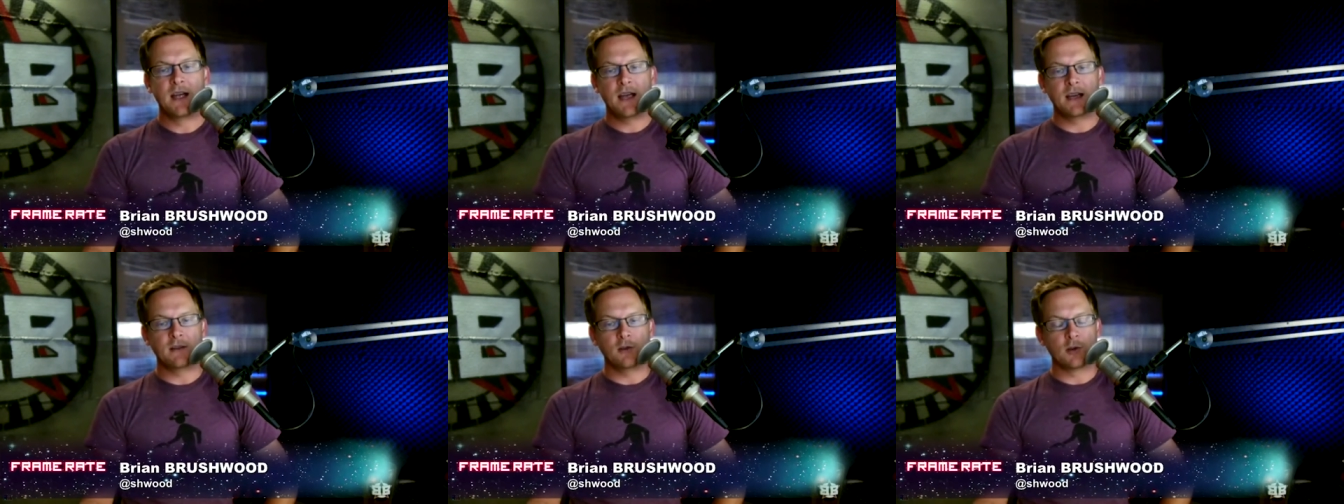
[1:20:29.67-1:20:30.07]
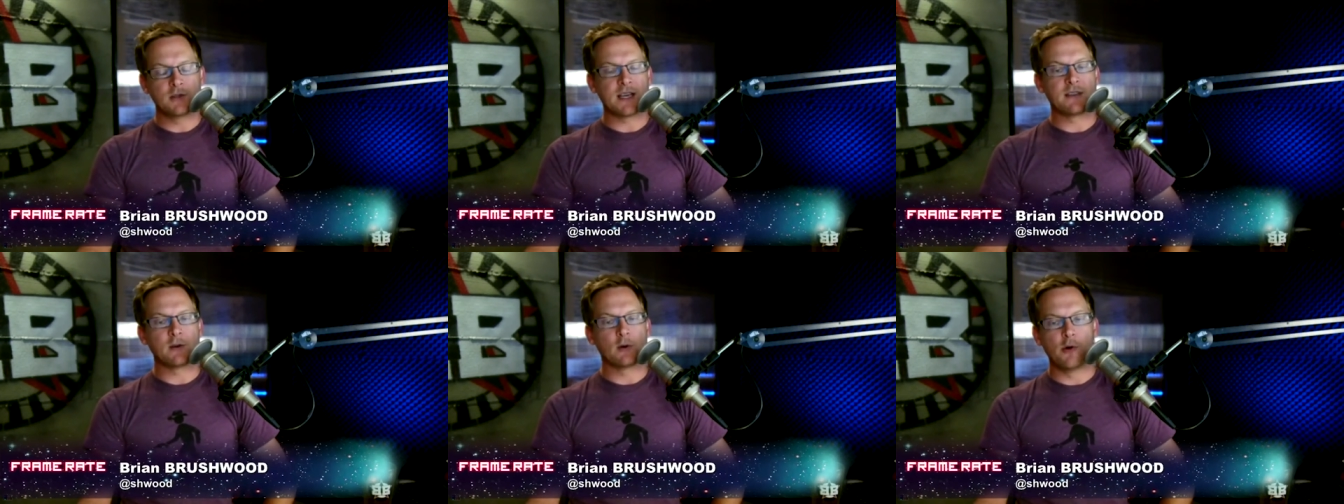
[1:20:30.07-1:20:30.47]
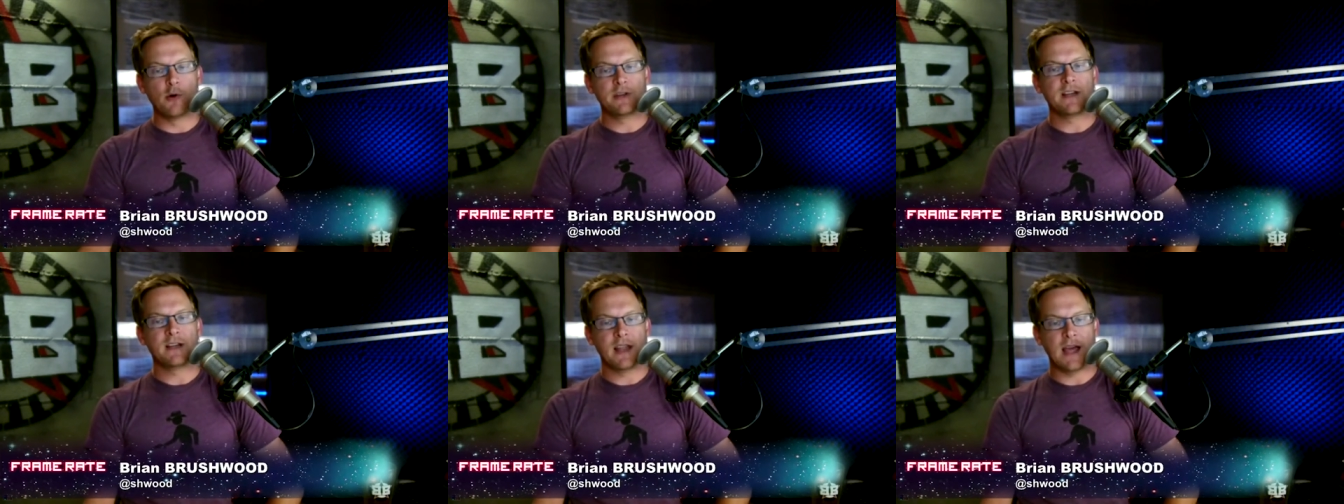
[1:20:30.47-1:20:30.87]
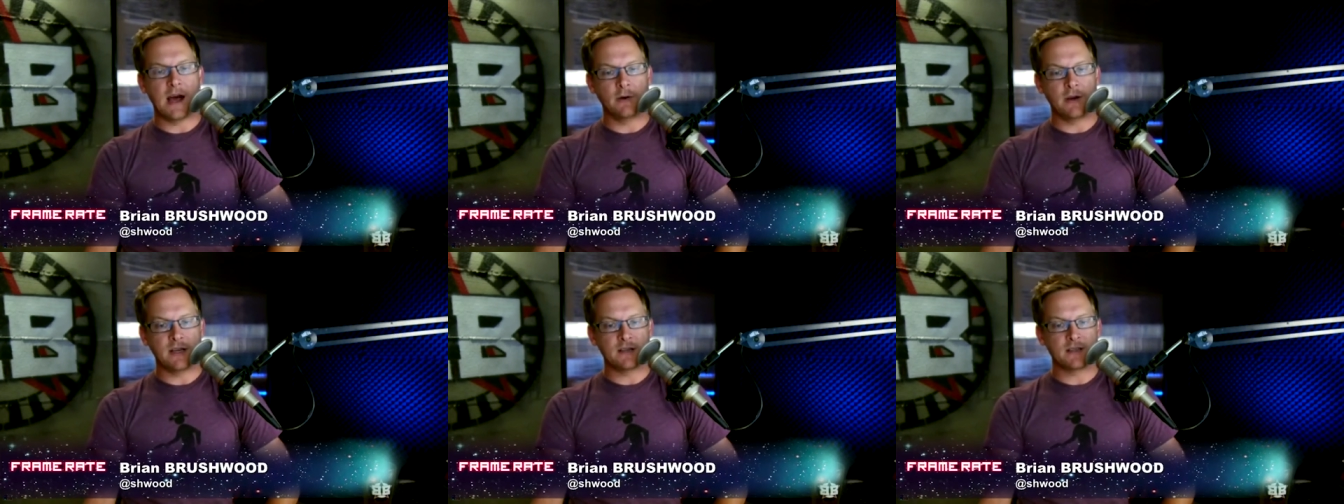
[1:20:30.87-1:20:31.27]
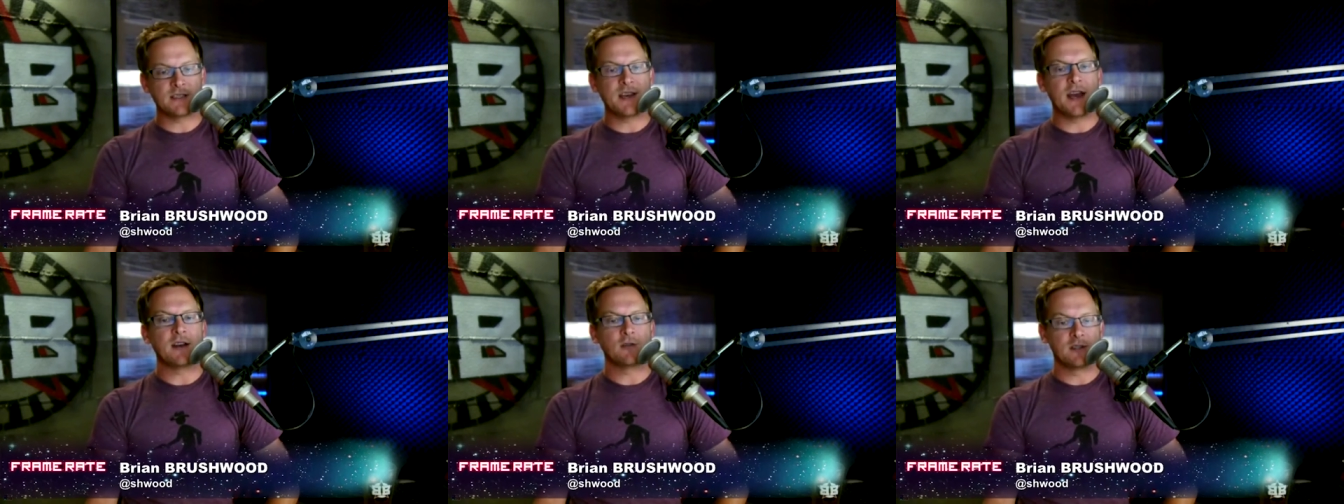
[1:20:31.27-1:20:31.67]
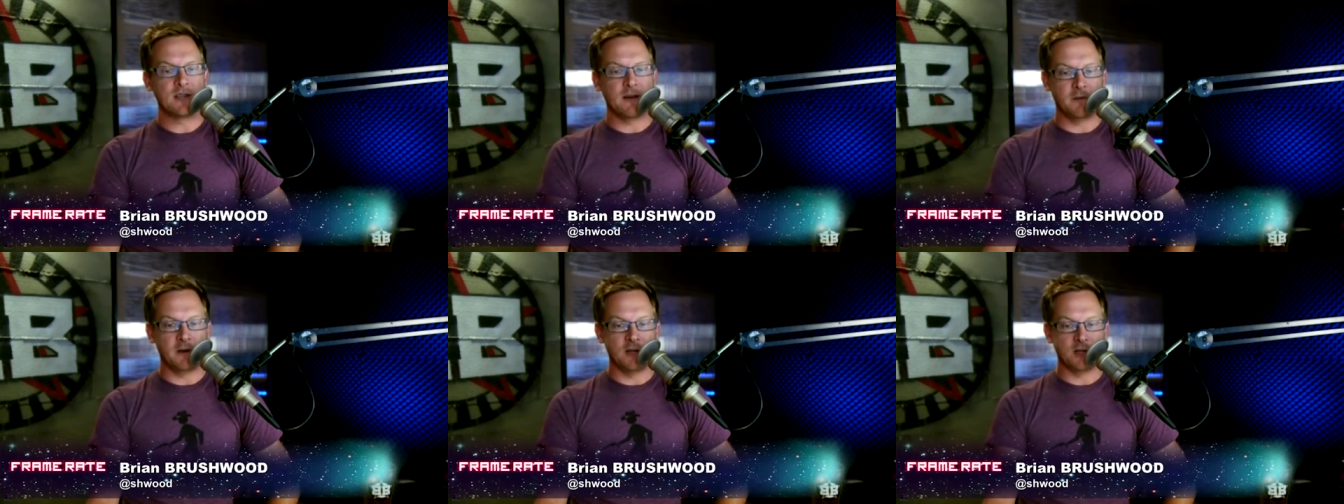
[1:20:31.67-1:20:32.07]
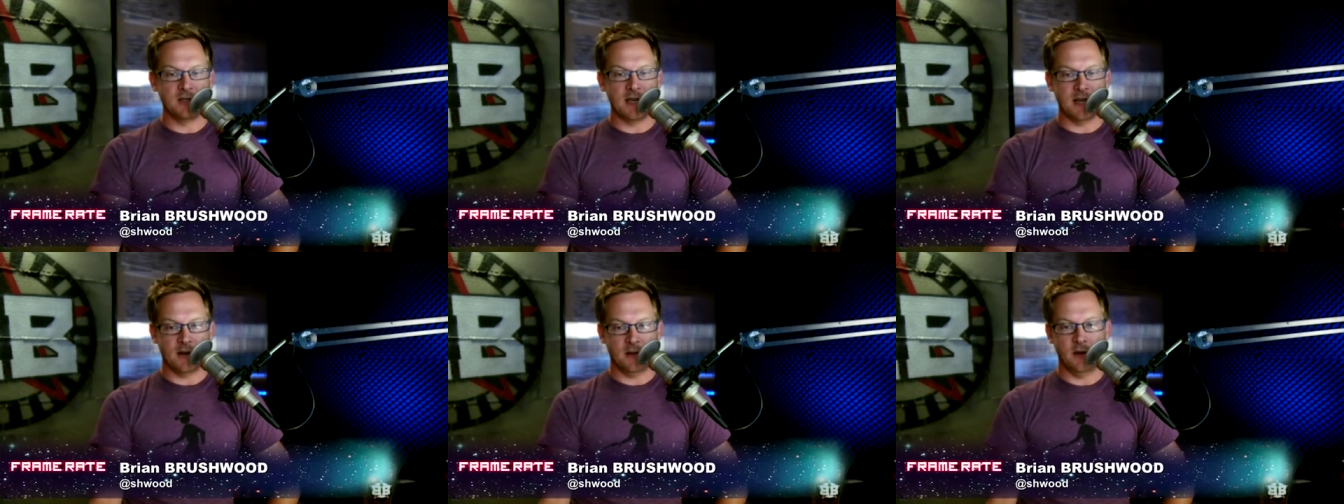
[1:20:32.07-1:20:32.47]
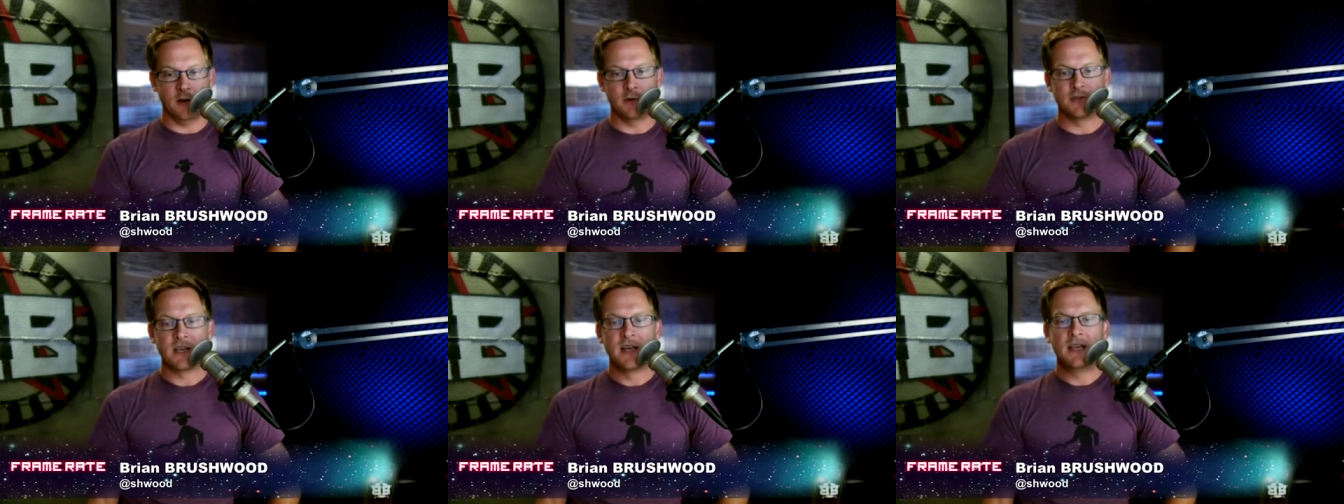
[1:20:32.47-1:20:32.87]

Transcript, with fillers: it looks like they're only allowing standard definition downloads.